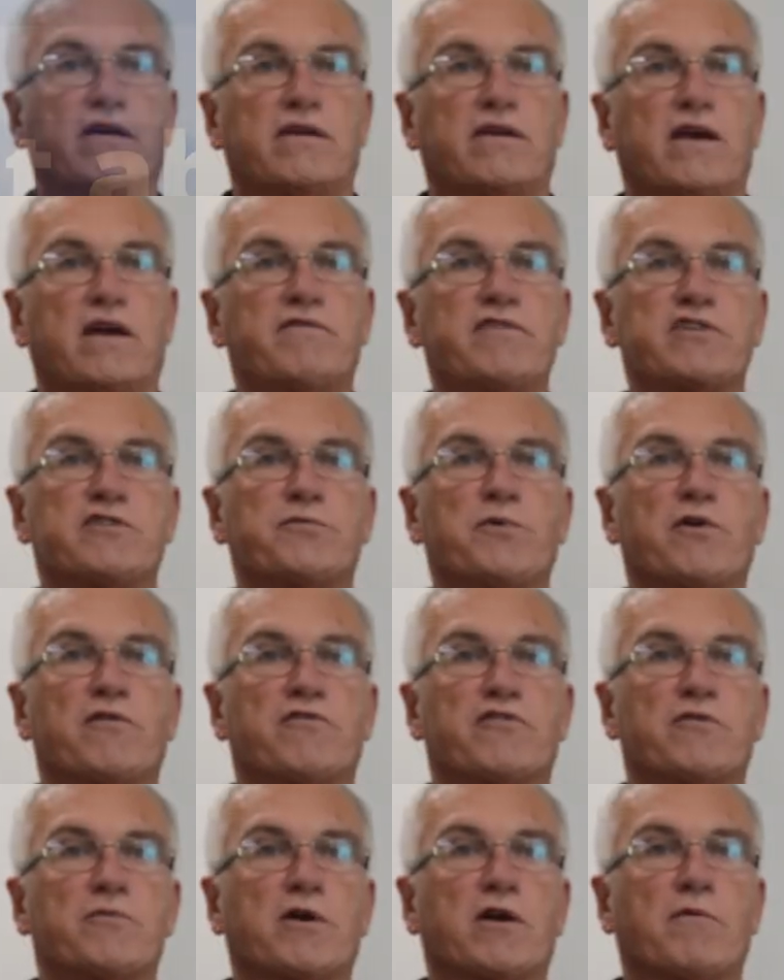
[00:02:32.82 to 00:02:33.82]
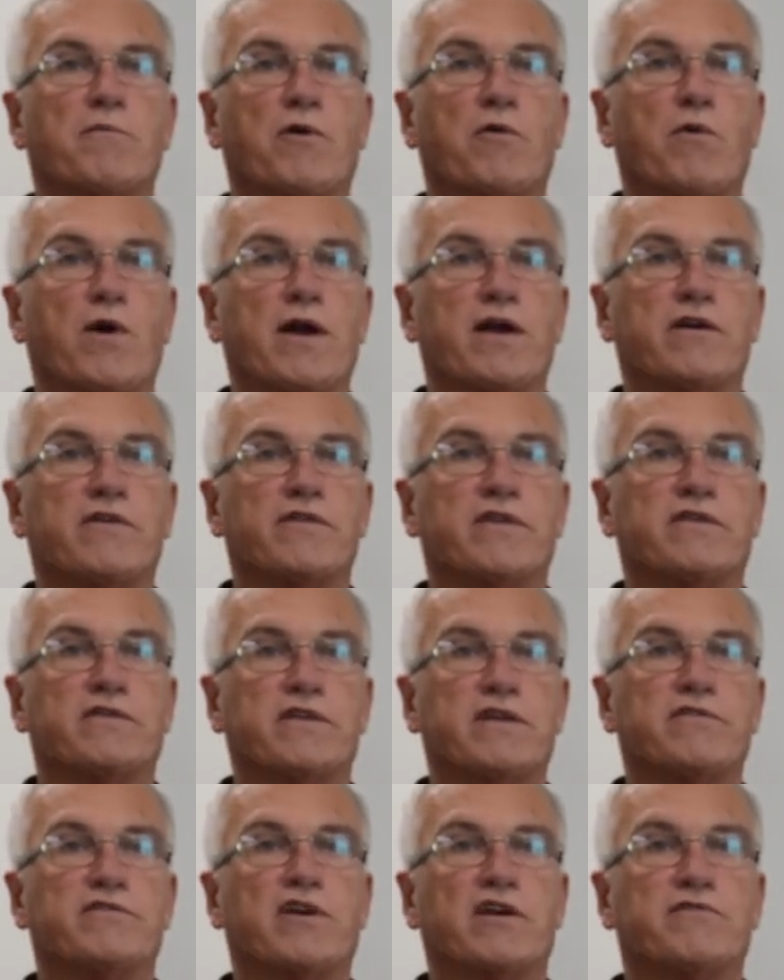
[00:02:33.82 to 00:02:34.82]
Every spool of thermocouple wire that
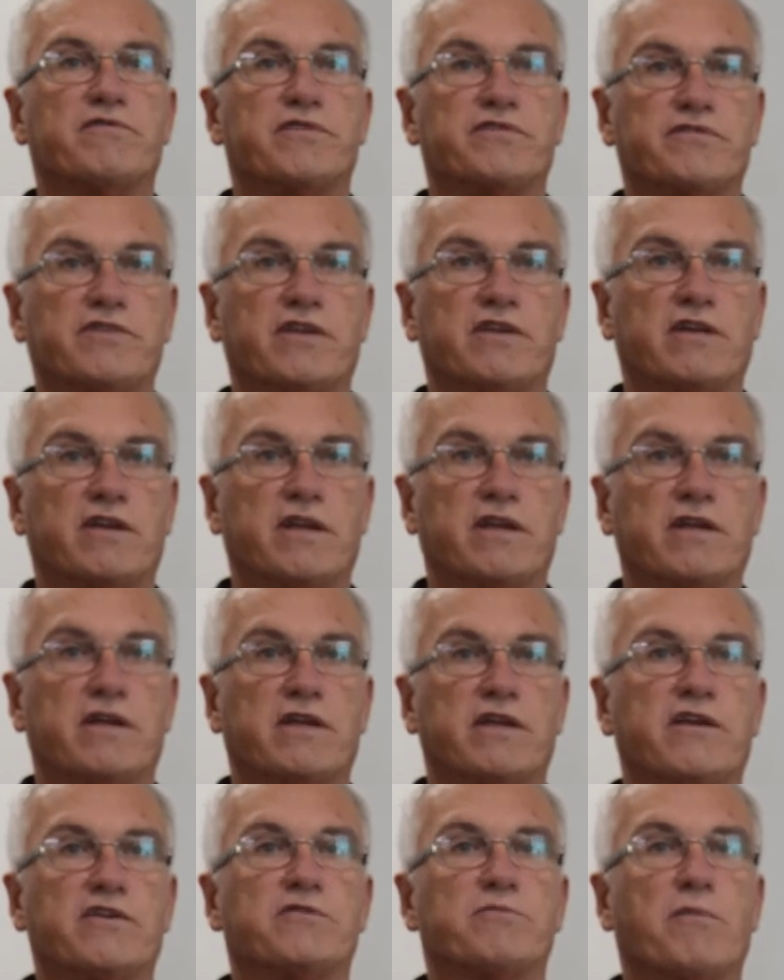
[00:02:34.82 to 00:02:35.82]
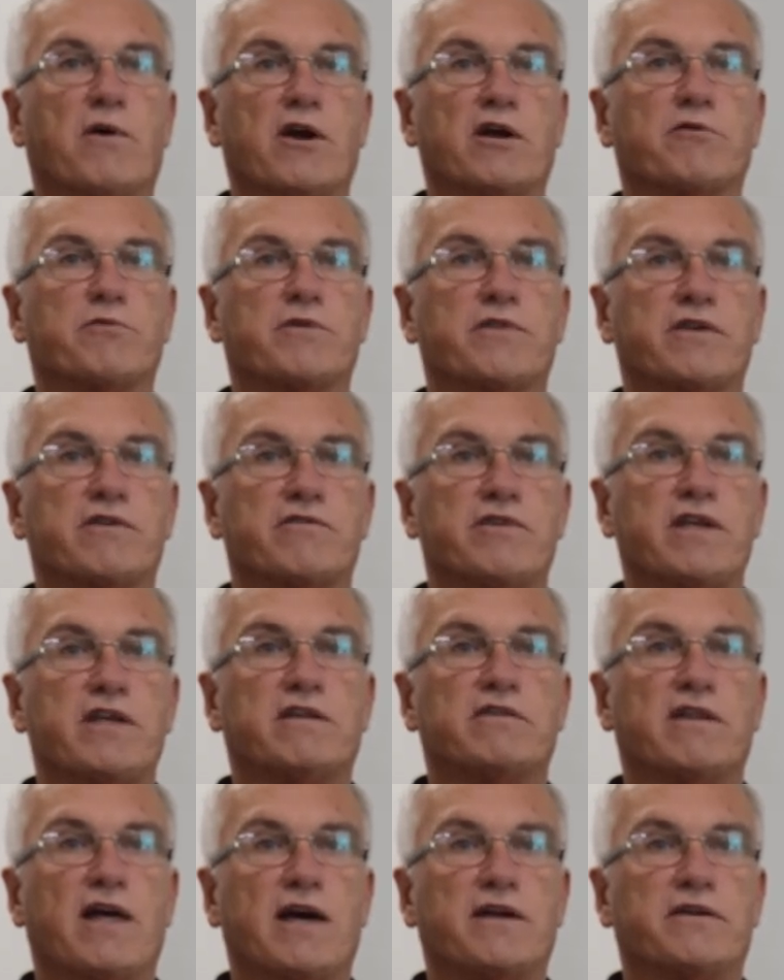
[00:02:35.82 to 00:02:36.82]
leaves our facility is marked with a
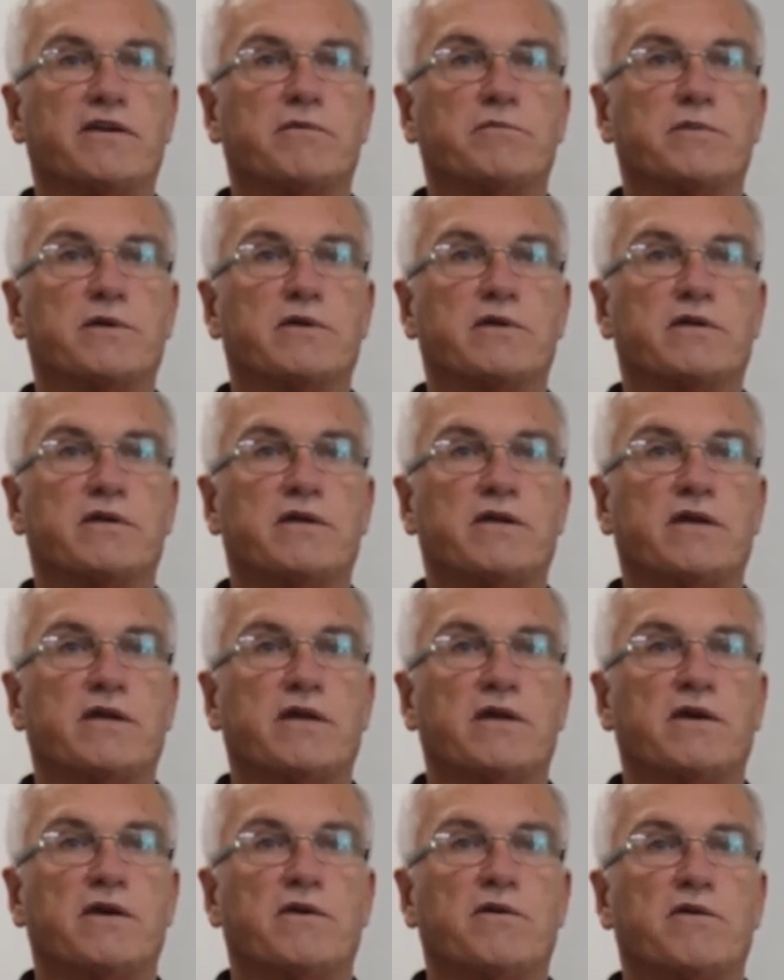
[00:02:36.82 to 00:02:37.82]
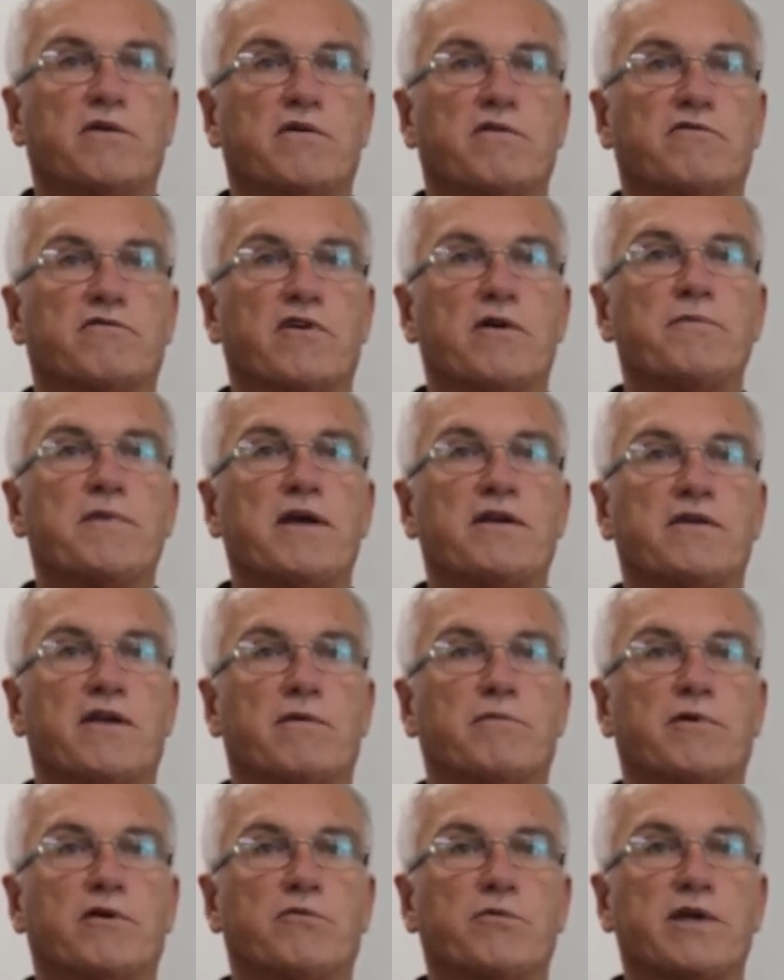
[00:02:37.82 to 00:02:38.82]
unique lot number. From that
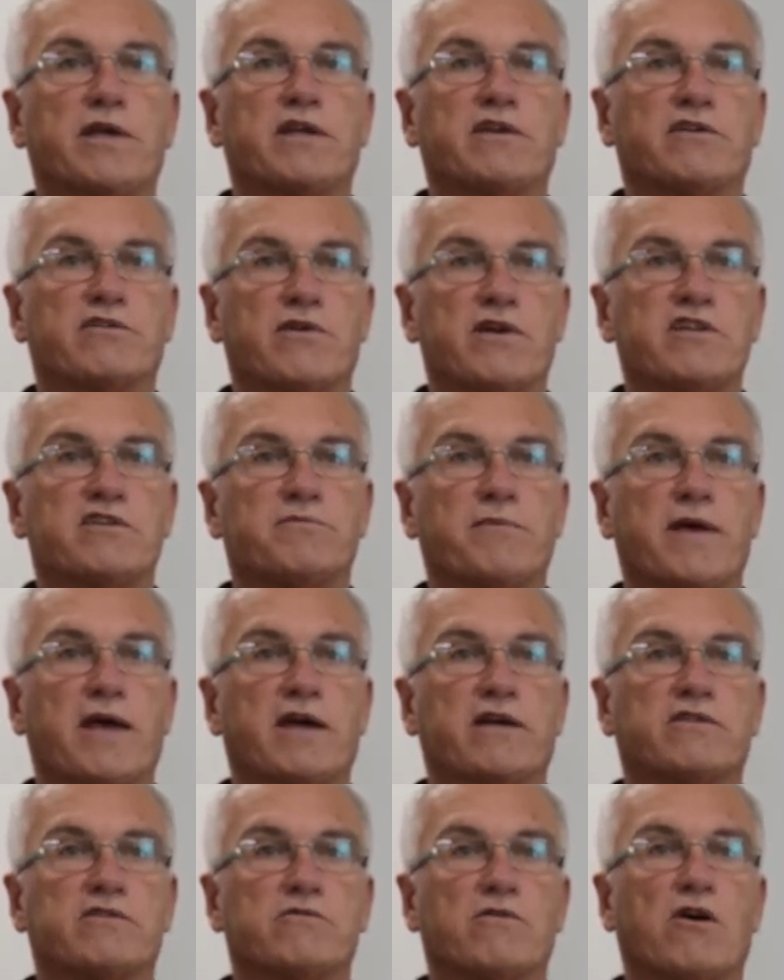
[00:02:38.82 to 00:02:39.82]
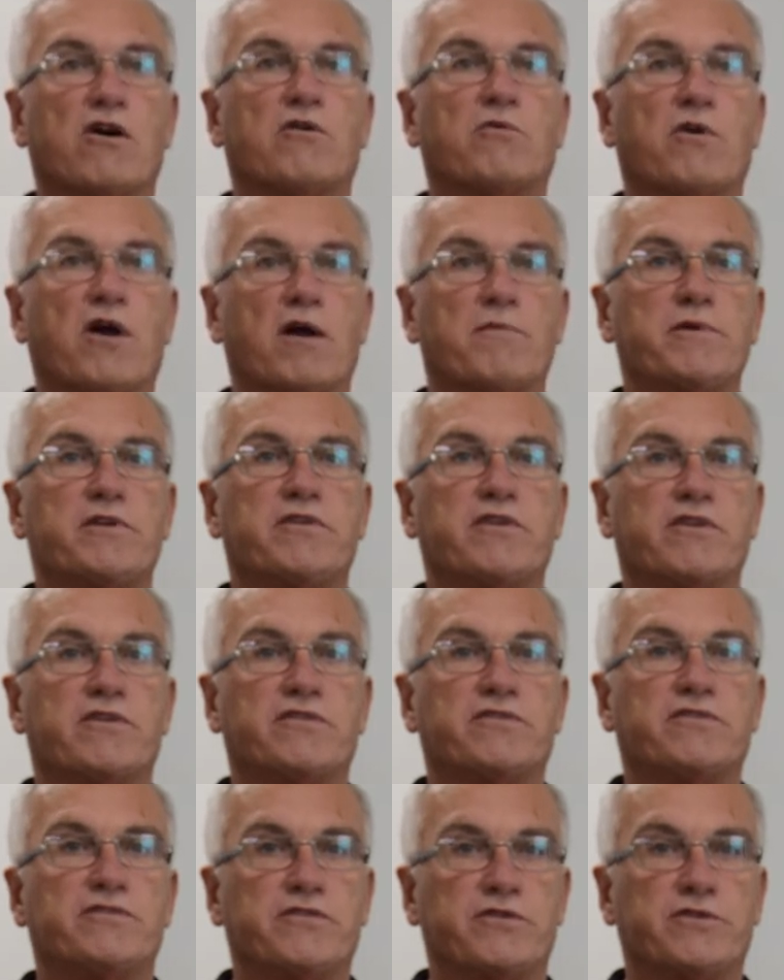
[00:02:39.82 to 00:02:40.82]
number, we can trace back to all raw
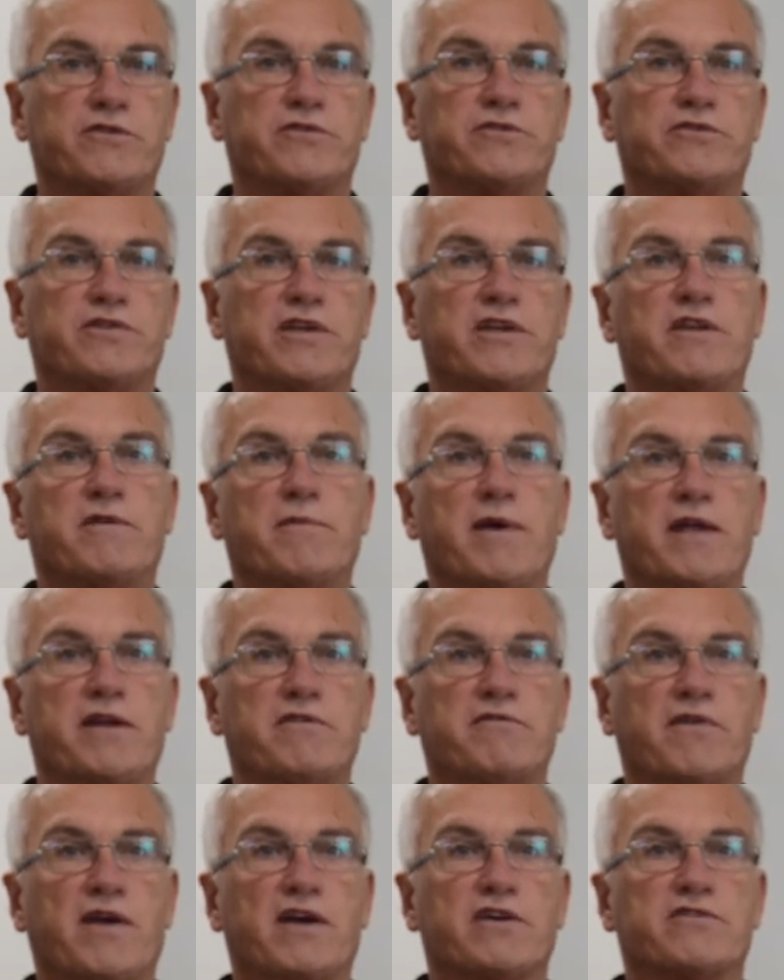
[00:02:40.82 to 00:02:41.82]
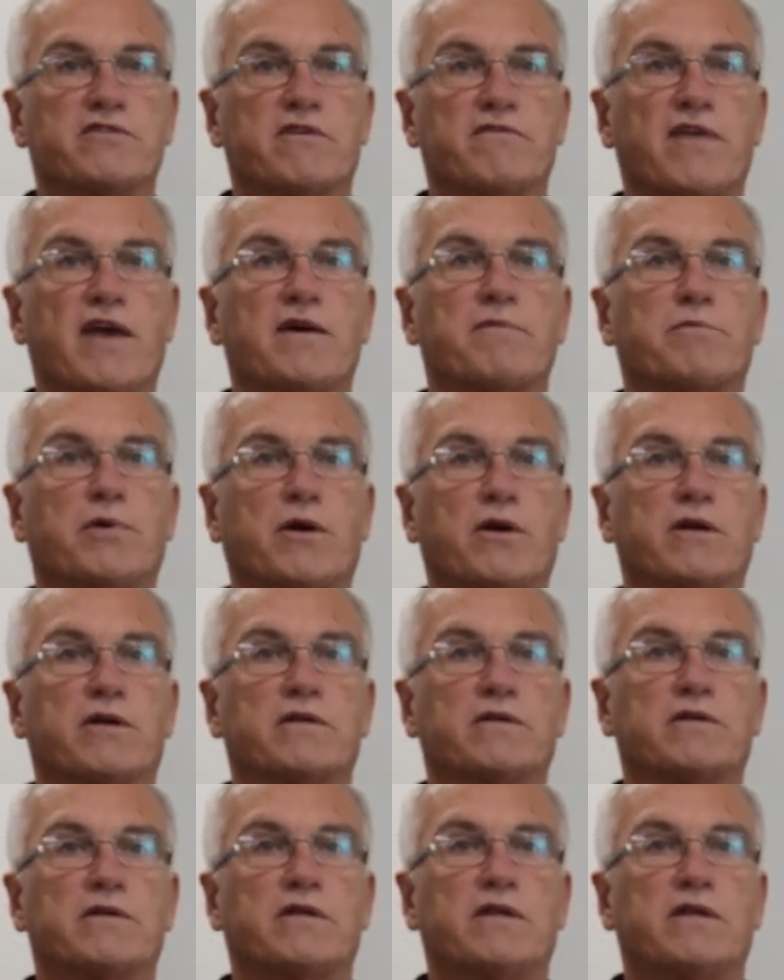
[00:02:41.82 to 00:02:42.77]
materials used in the manufacture of that part.